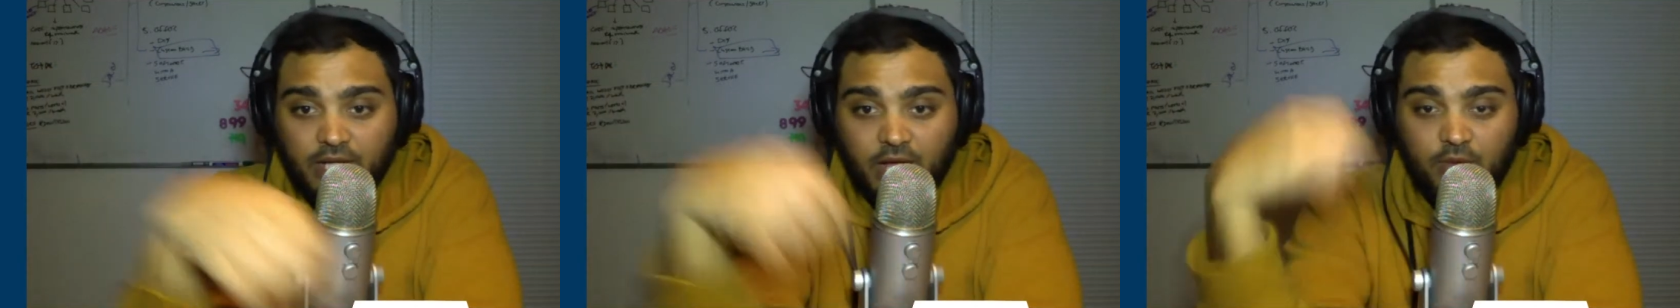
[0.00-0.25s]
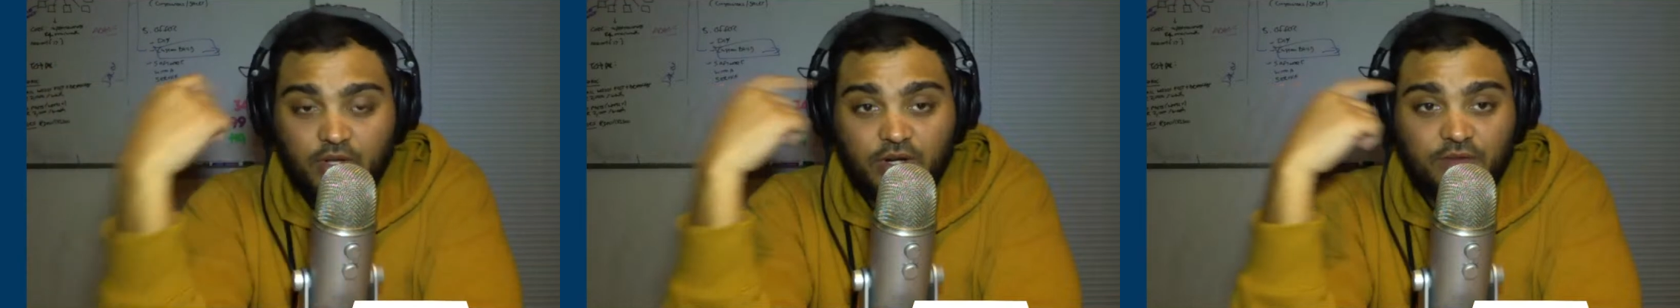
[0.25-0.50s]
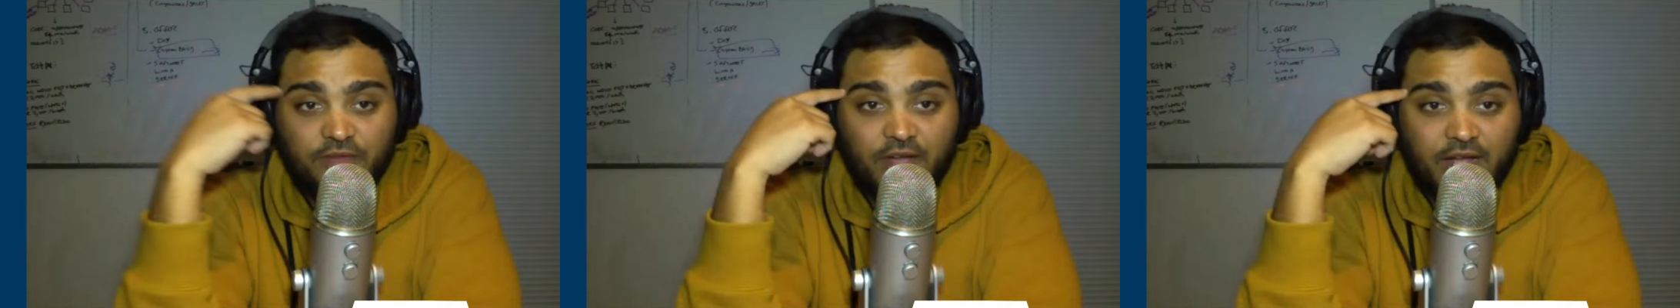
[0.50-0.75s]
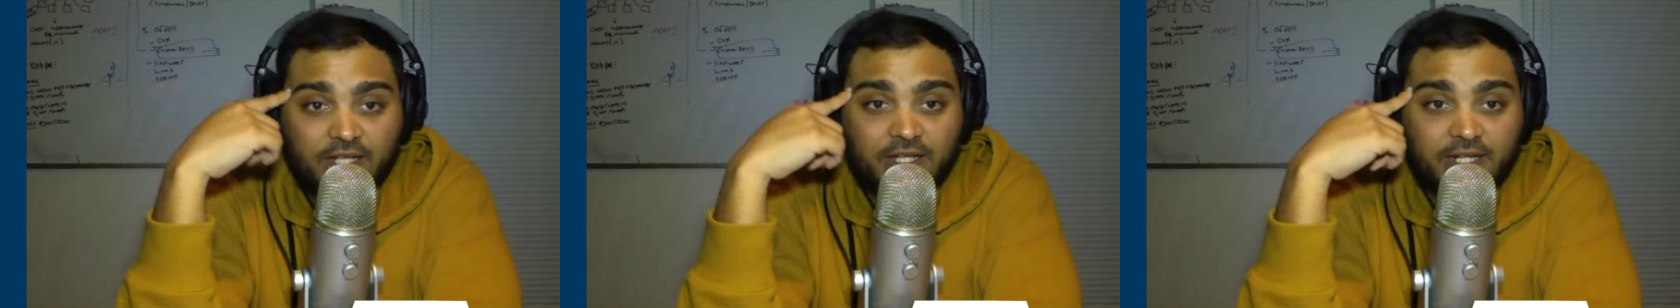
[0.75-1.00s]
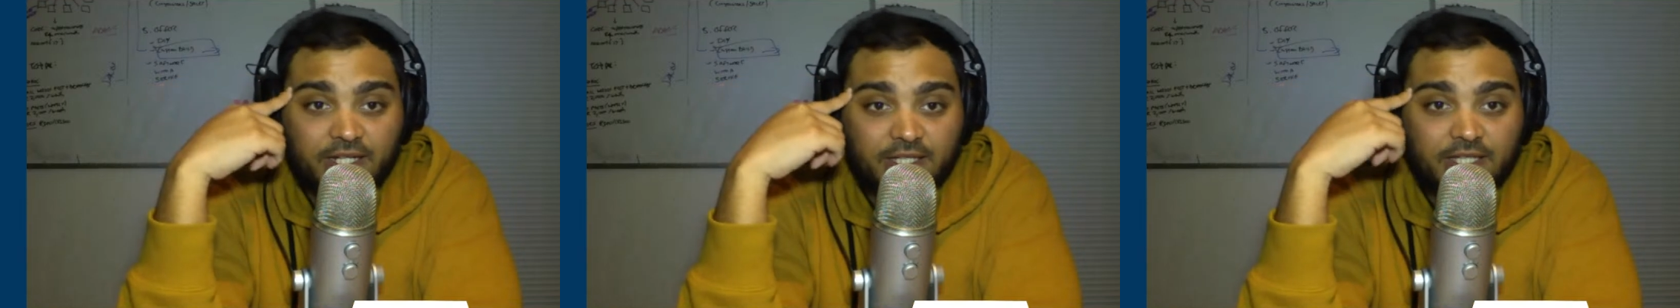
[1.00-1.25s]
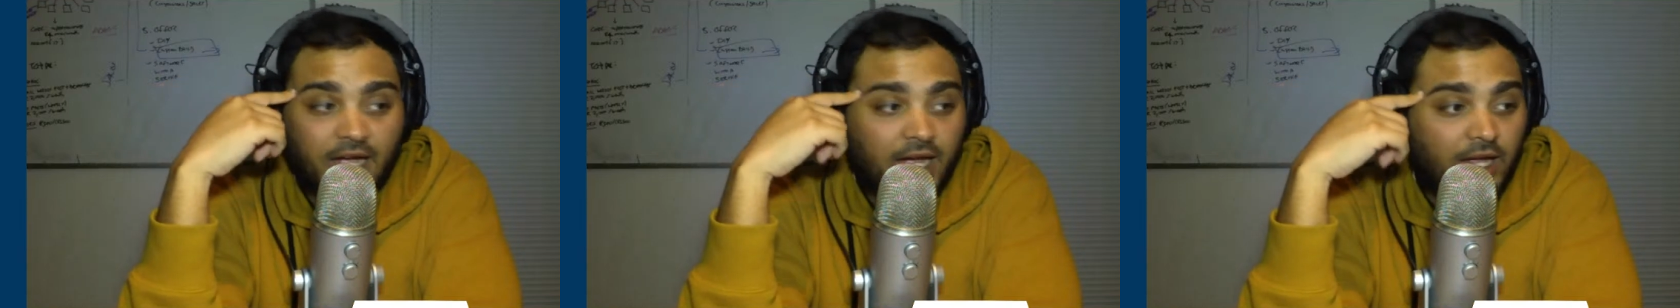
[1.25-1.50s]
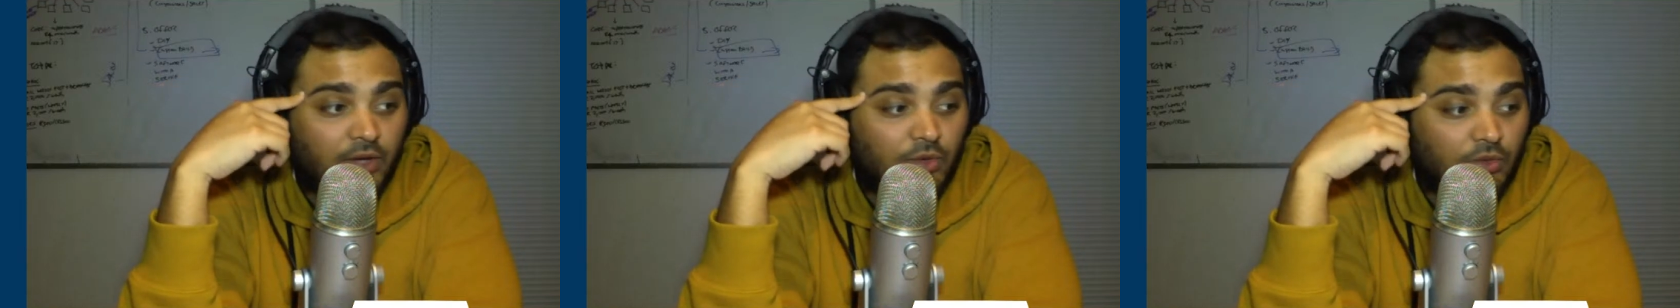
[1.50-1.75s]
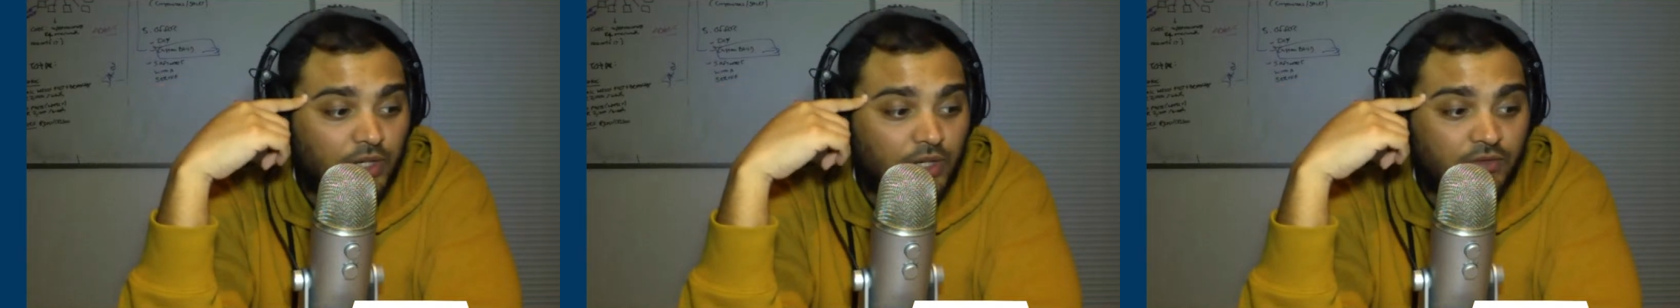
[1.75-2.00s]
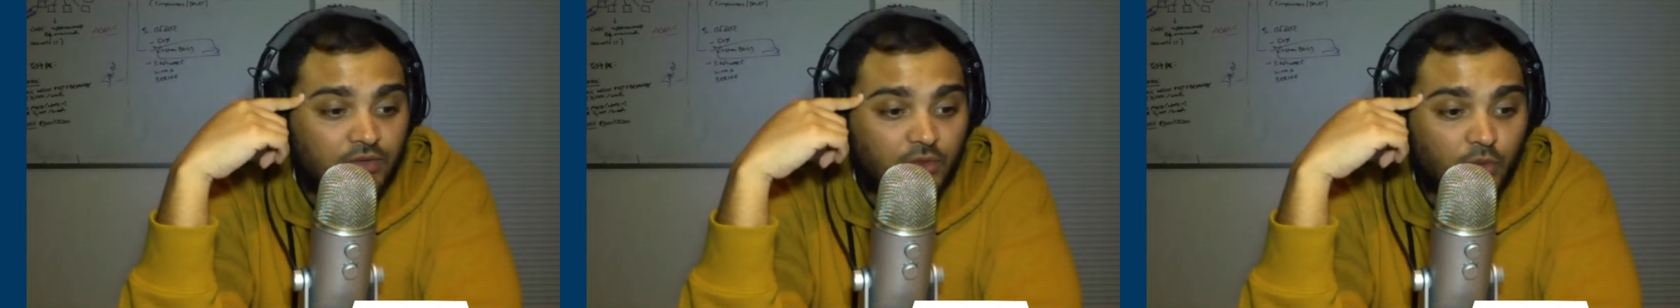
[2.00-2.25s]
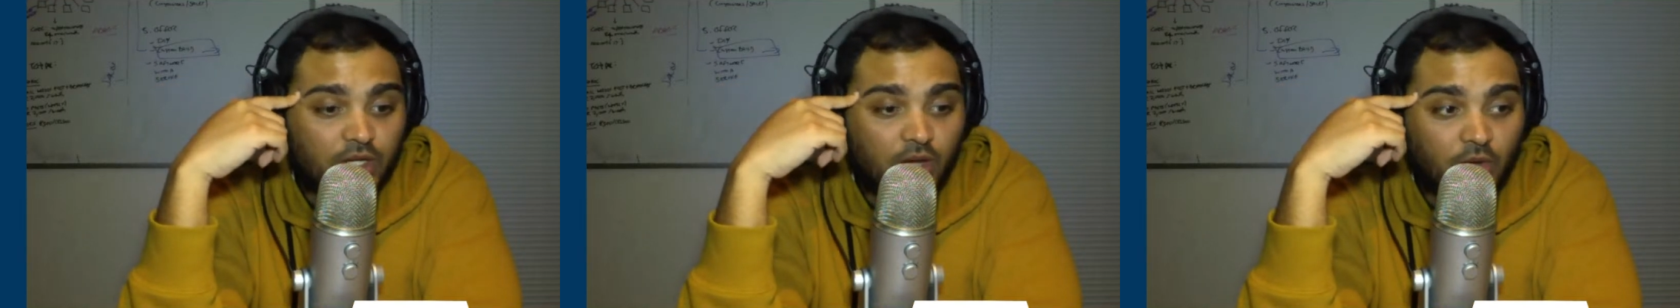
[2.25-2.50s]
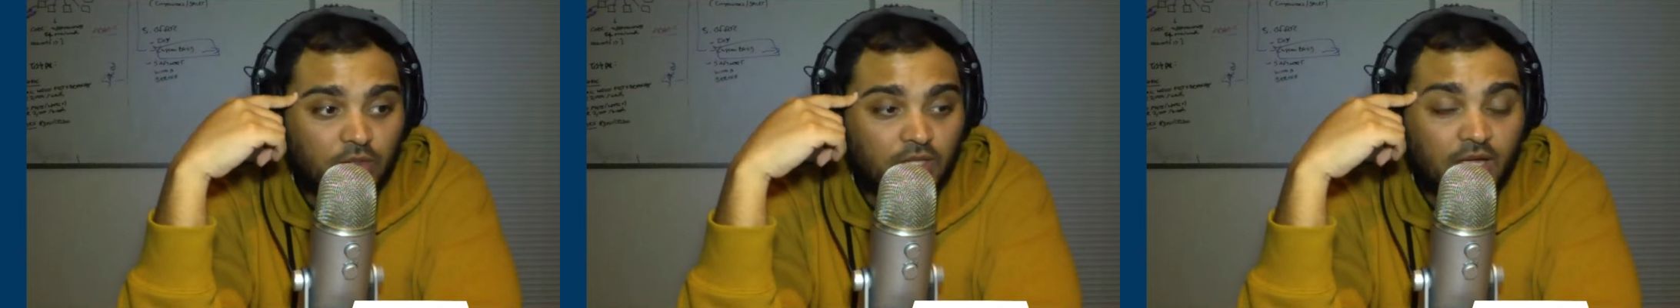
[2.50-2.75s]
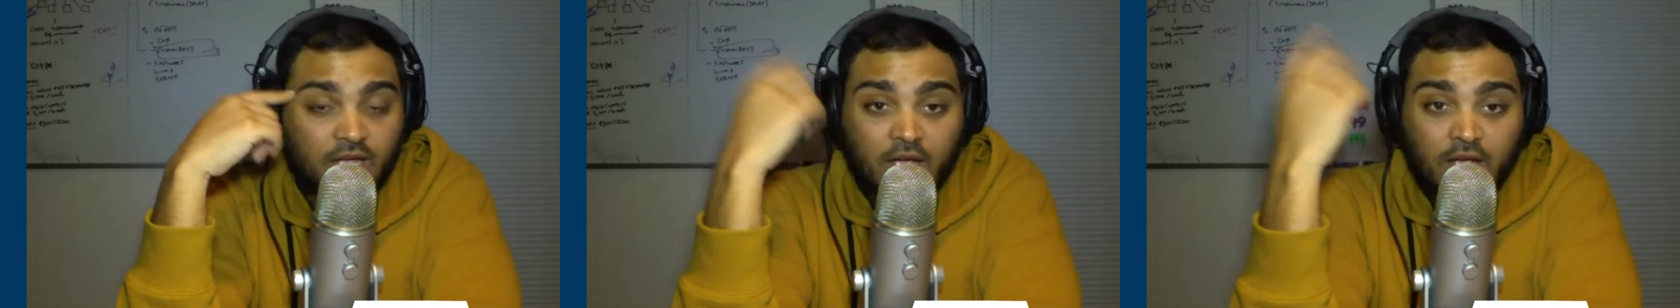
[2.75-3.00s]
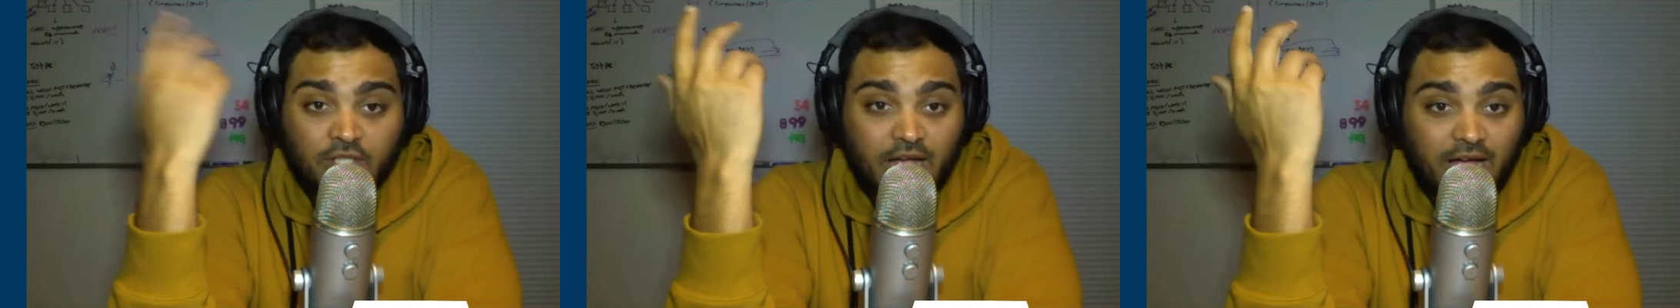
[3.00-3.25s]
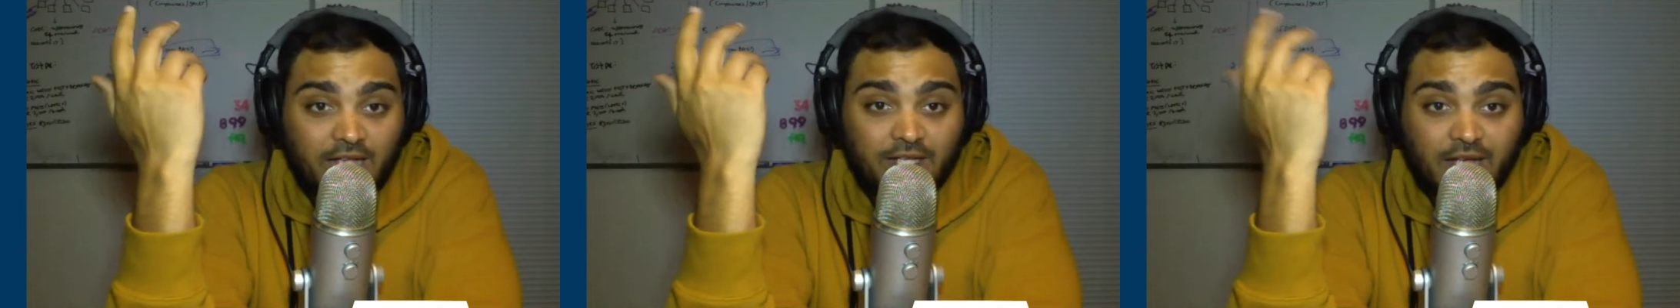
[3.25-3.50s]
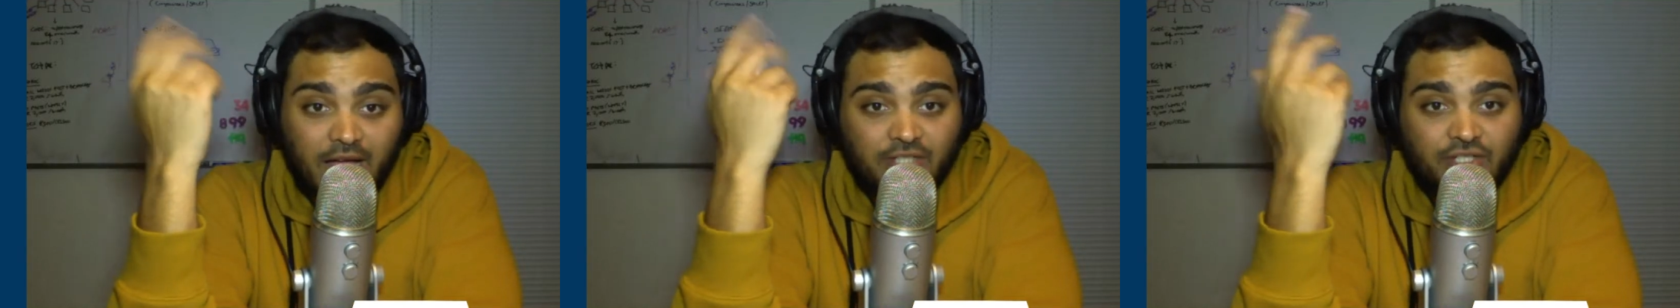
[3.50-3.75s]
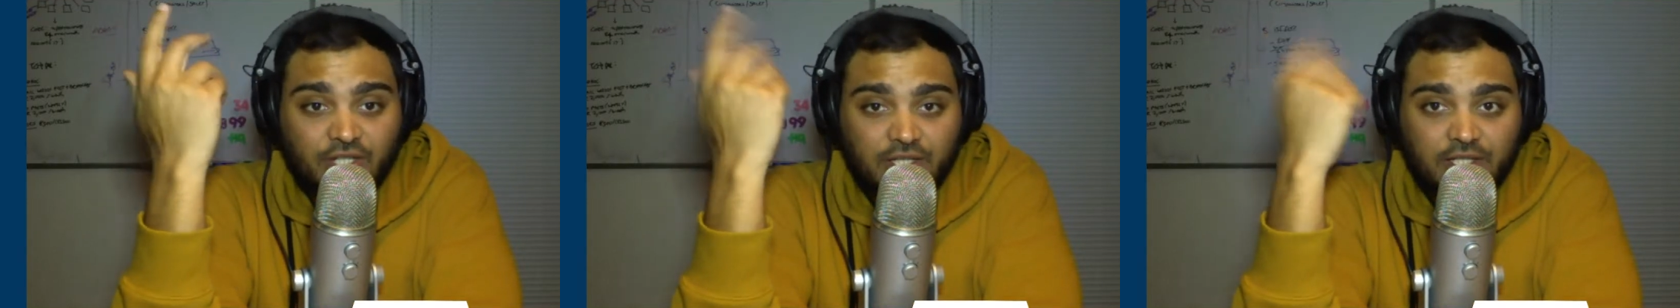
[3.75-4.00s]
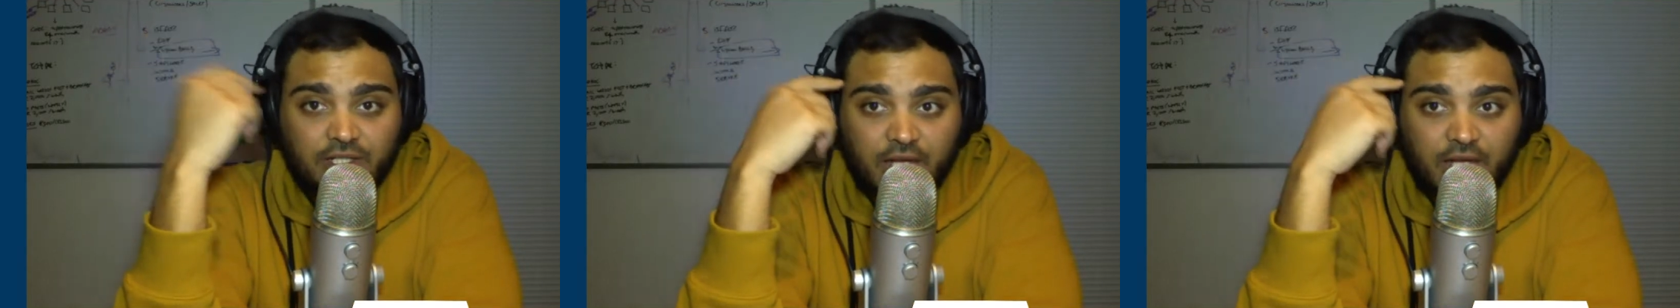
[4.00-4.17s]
I'm not going to find a green tie or whatever, gold. So I cheated.